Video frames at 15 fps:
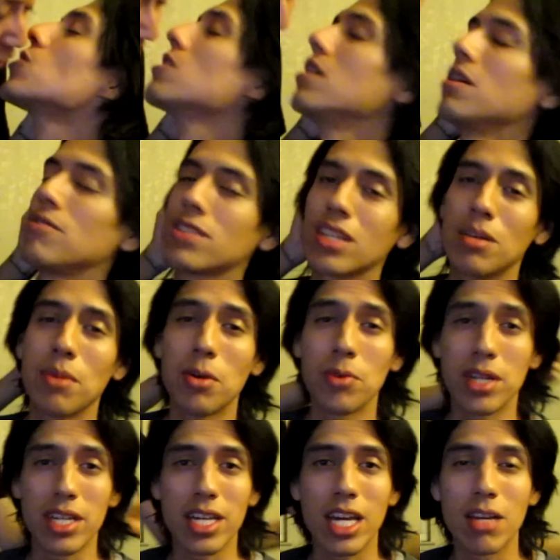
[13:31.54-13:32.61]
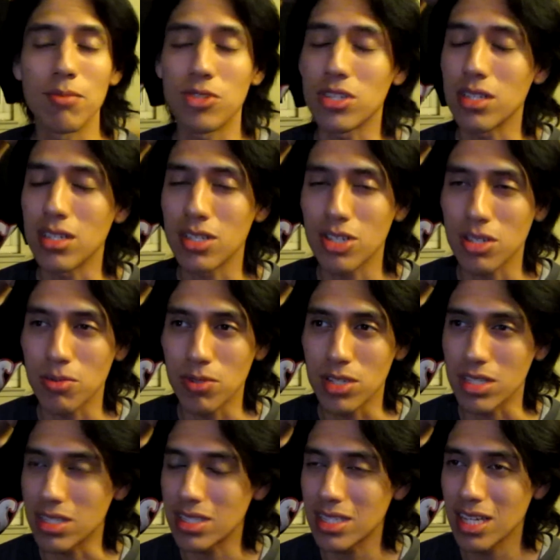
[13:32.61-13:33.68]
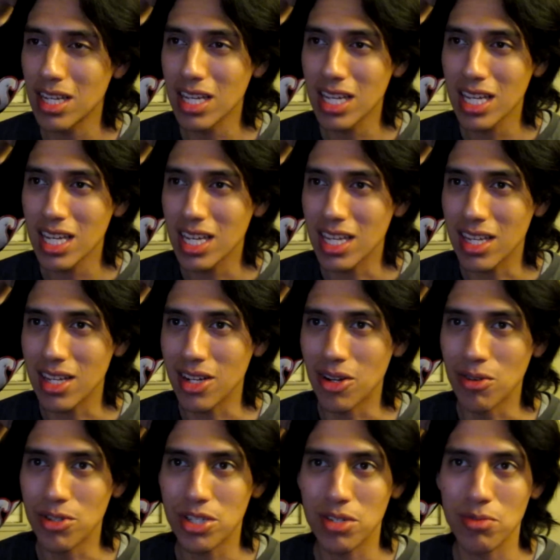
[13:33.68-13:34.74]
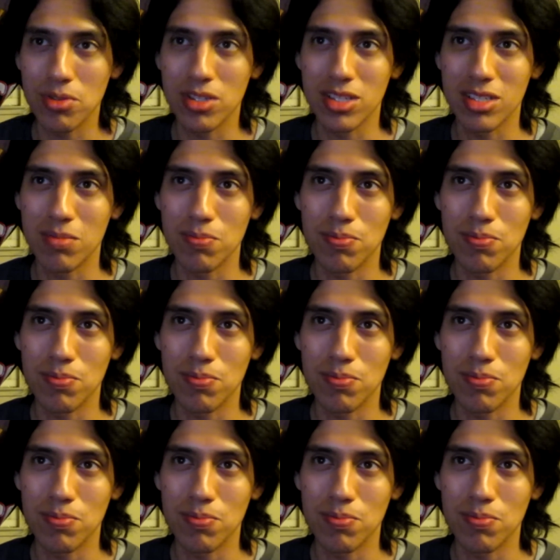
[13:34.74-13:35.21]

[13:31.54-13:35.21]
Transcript: every time I win a game, she would just, you know, she's